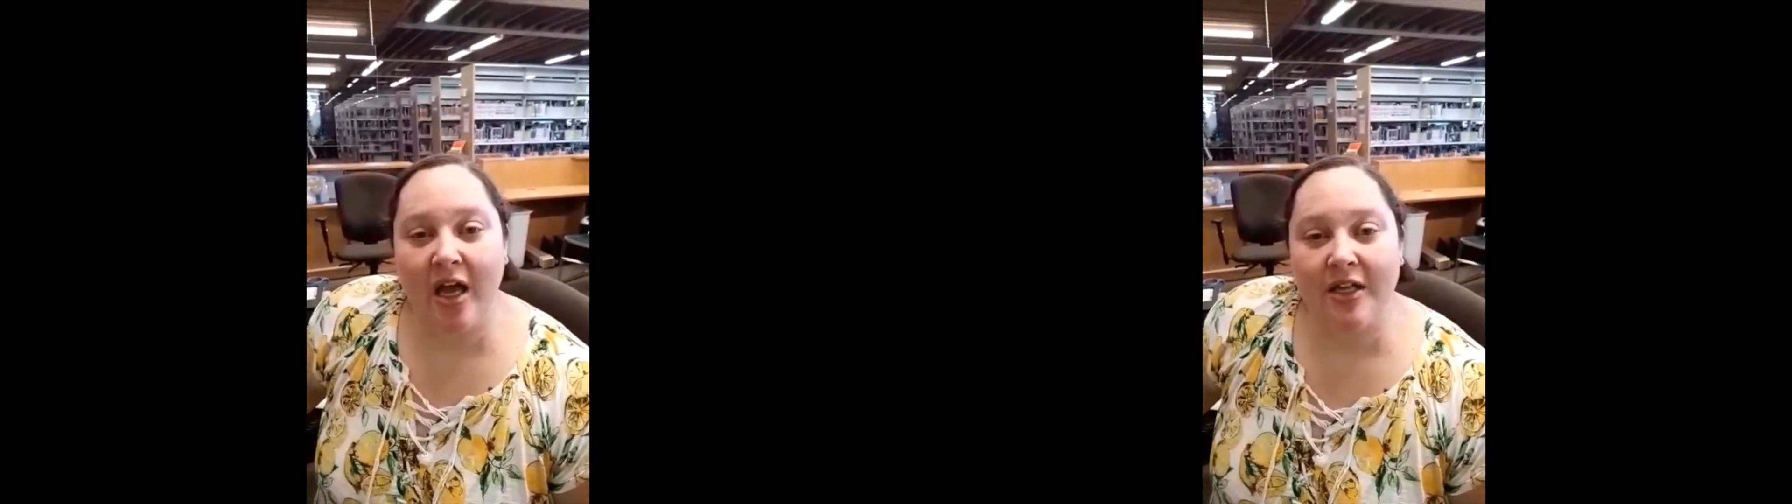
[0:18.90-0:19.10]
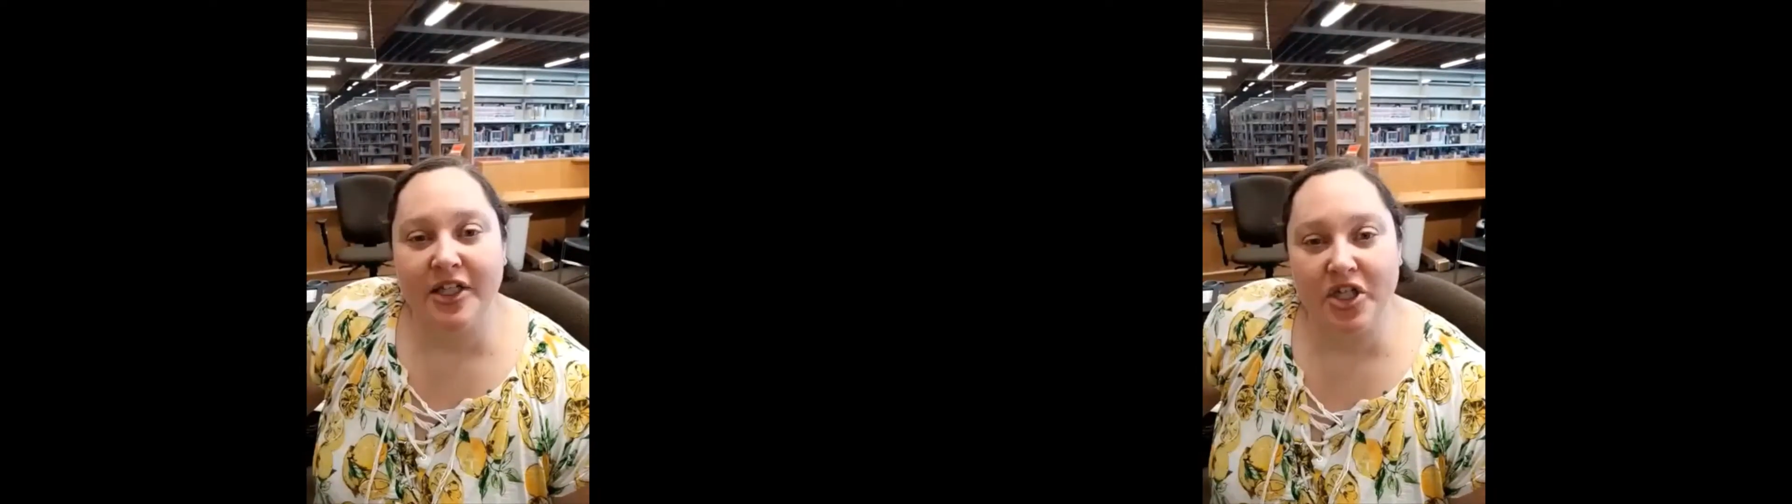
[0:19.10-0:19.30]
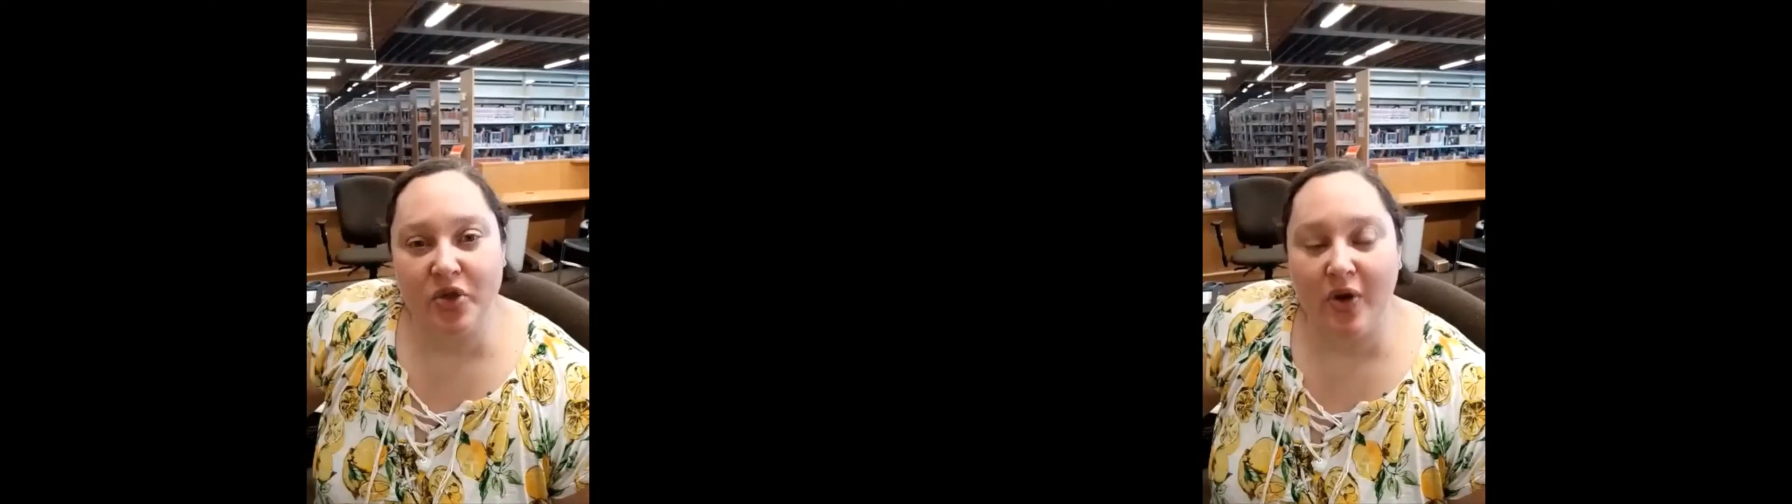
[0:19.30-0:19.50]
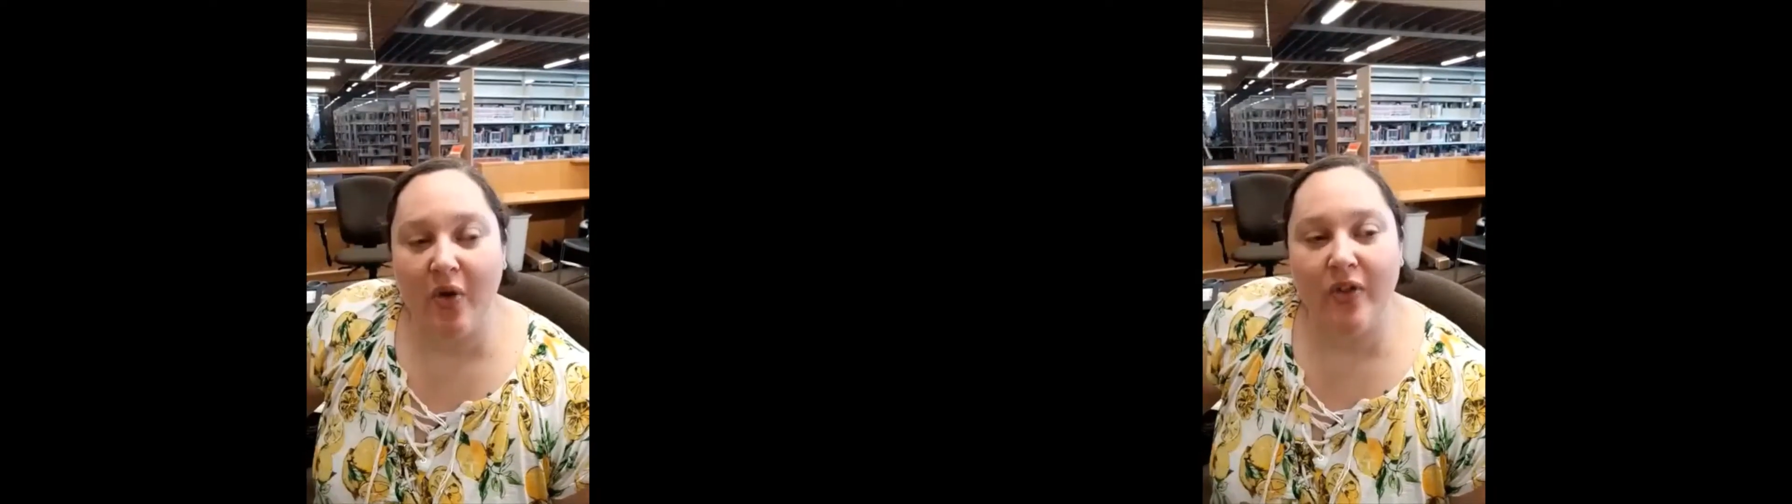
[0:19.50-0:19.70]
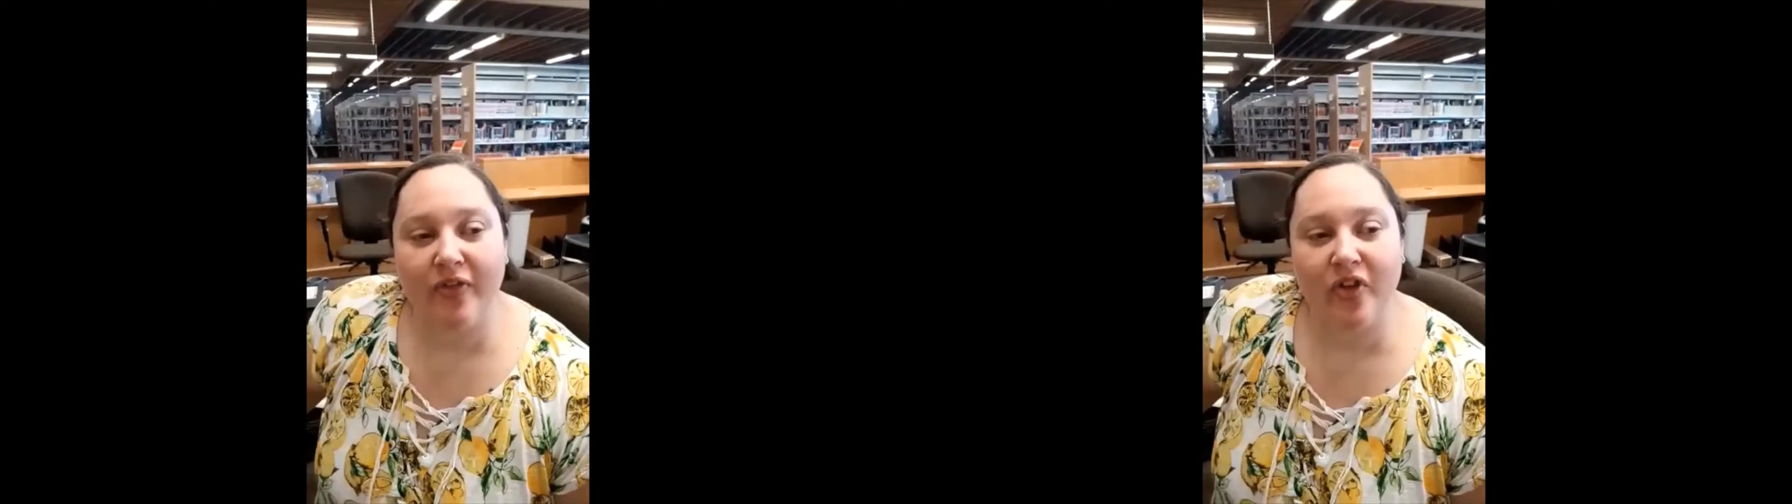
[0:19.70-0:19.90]
Did you know
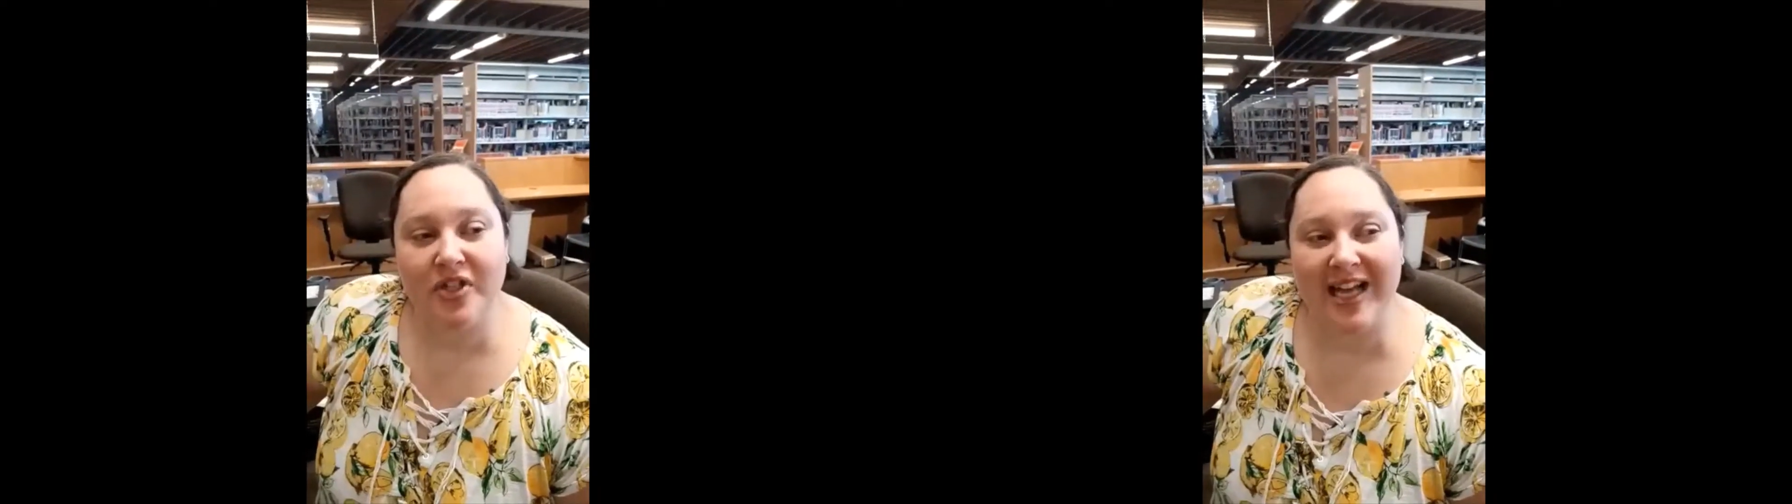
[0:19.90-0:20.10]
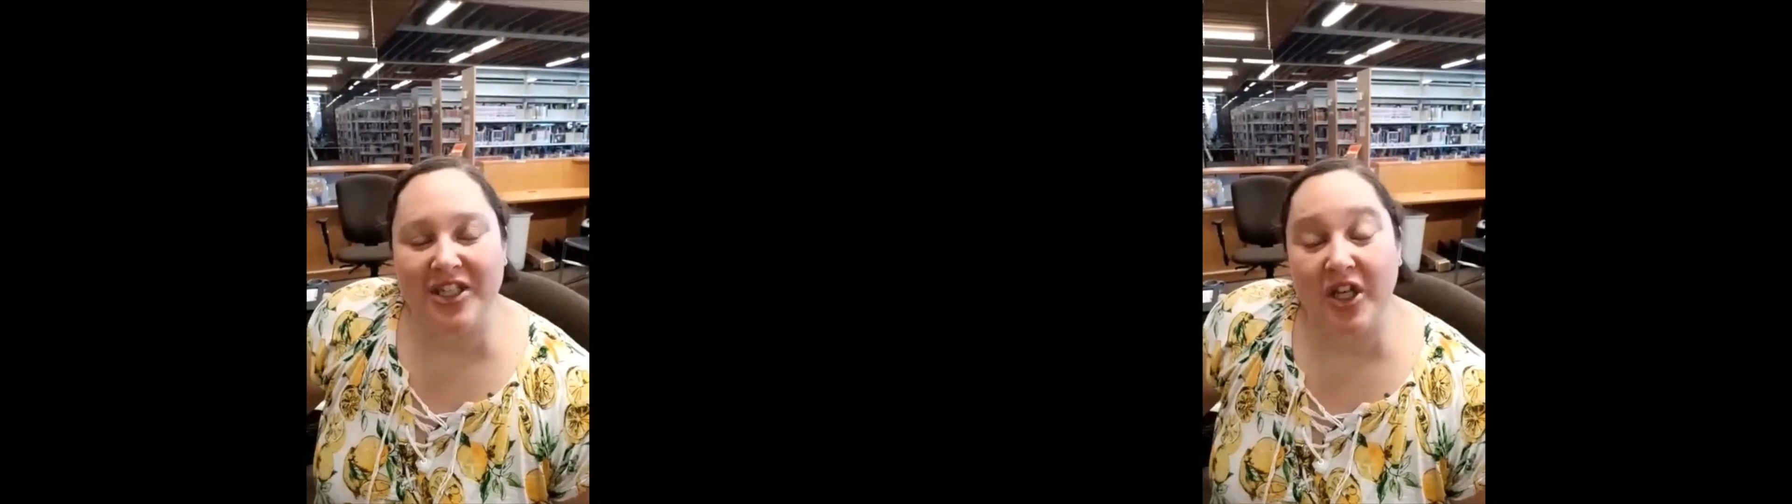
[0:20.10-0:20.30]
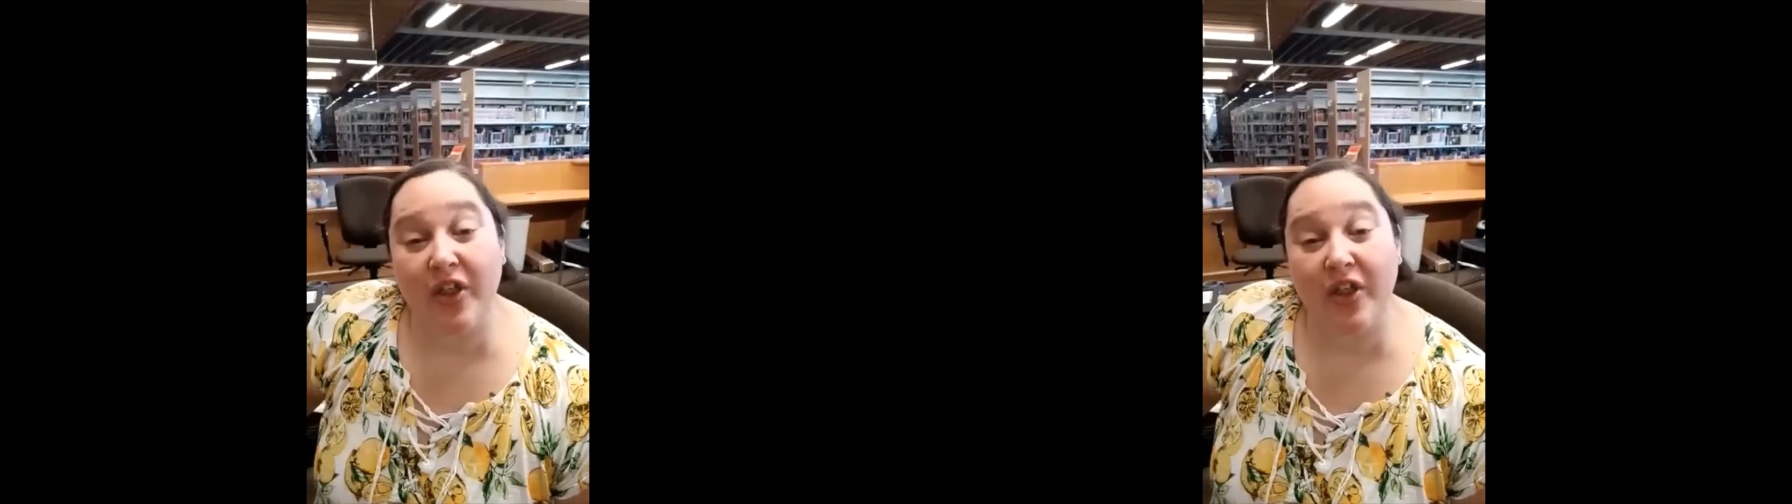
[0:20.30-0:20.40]
that there's actually